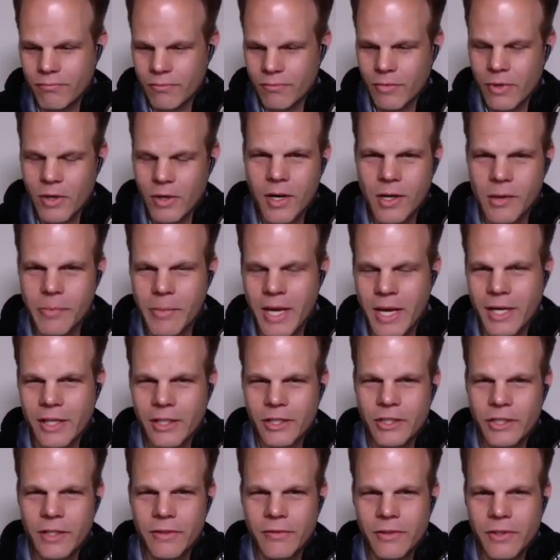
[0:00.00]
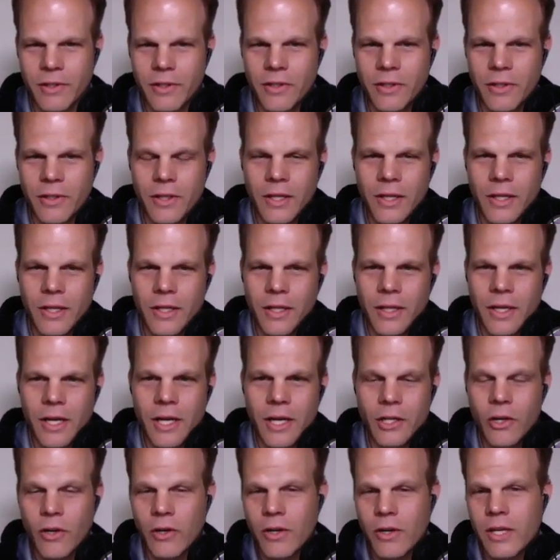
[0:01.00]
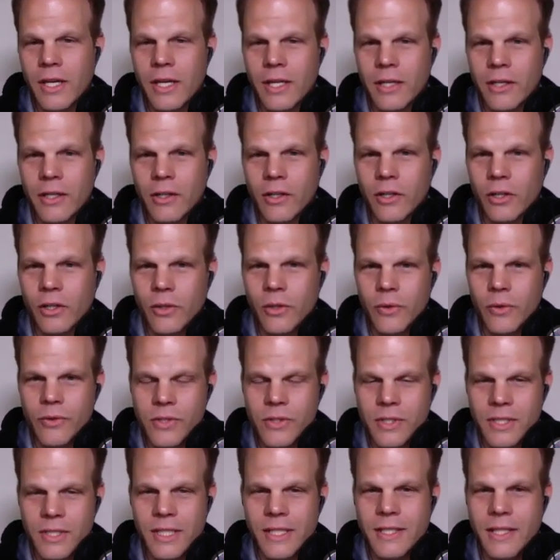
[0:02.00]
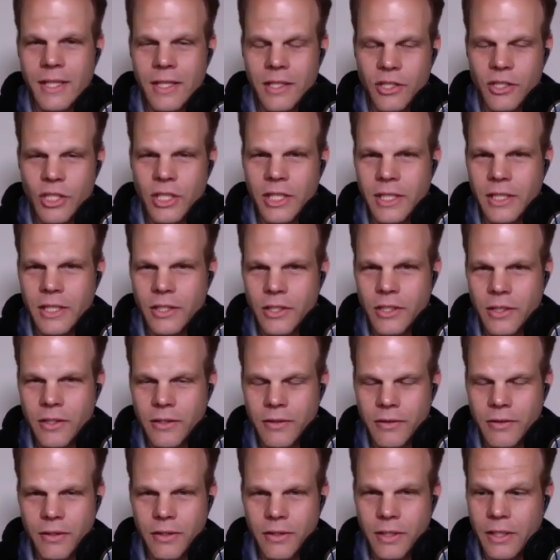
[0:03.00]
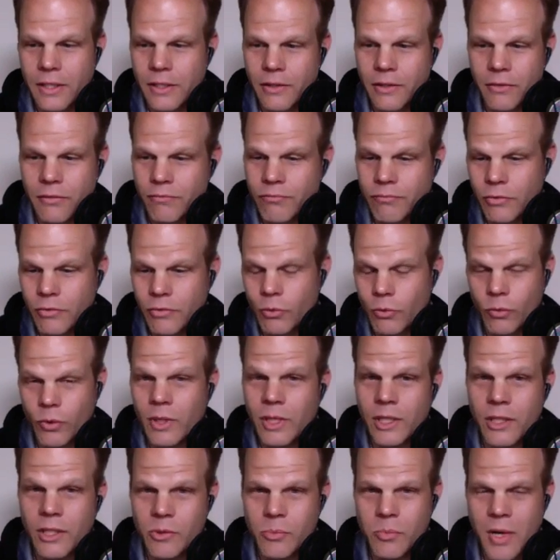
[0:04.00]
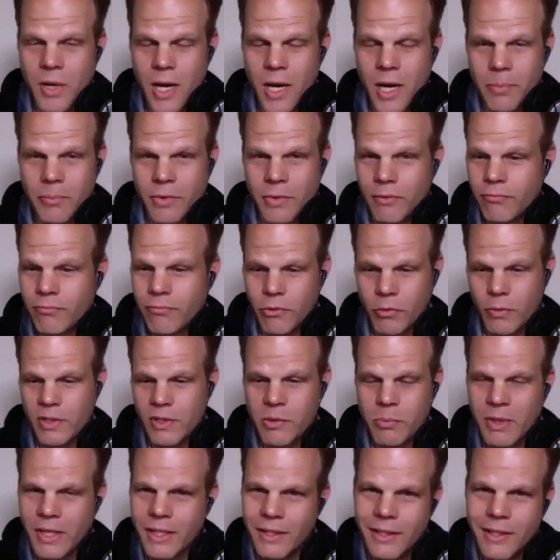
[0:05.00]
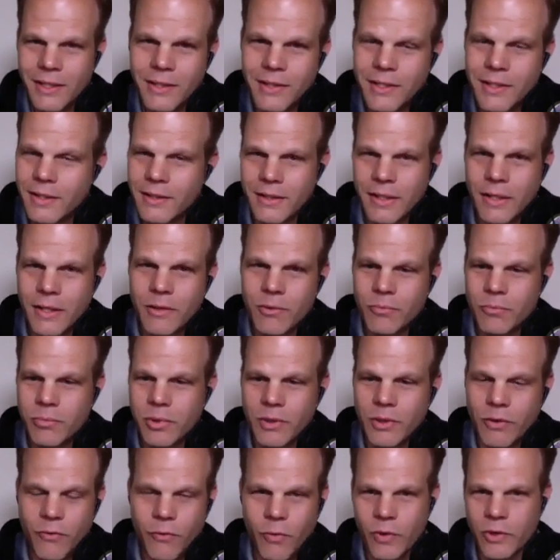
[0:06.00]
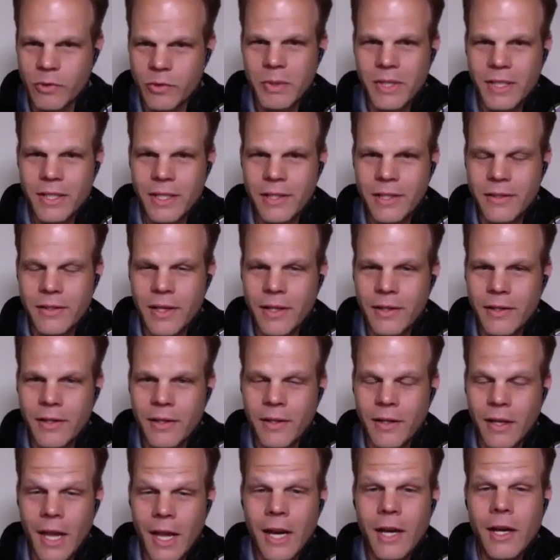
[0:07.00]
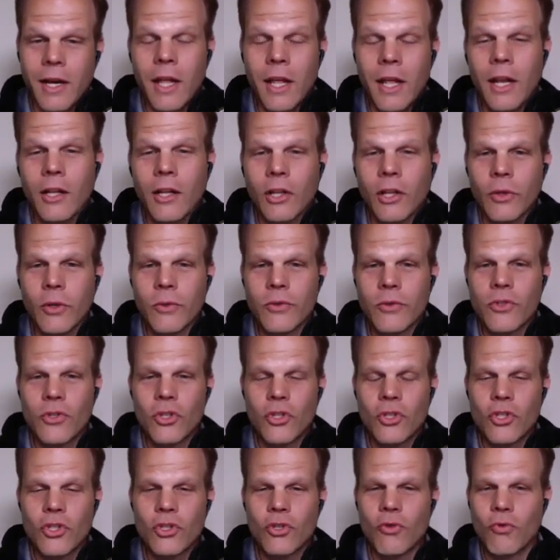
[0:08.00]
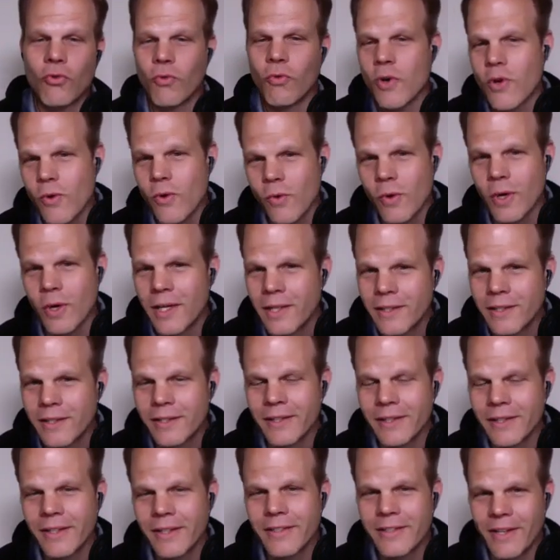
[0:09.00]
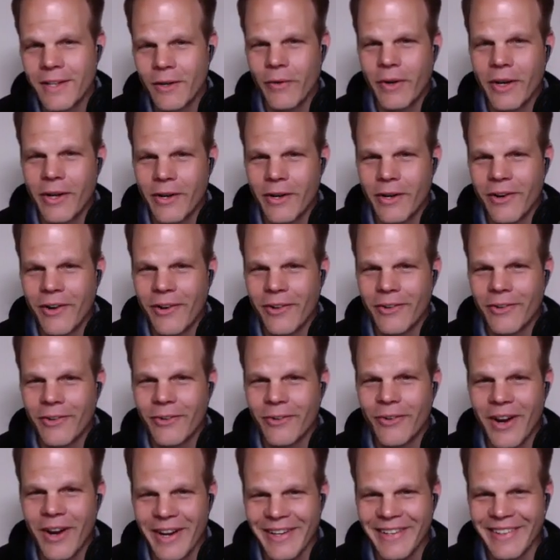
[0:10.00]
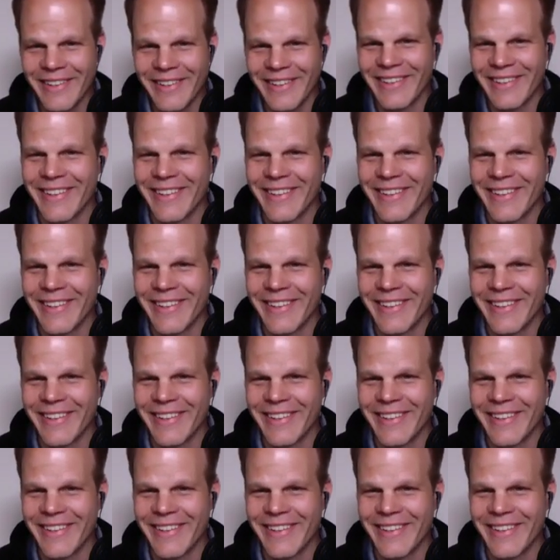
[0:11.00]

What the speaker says: automatic shifter, and your kit includes the detent change. And you really just pop the 3-speed detent out and put the 4-speed detent in, and it includes the screw, as I recall, right?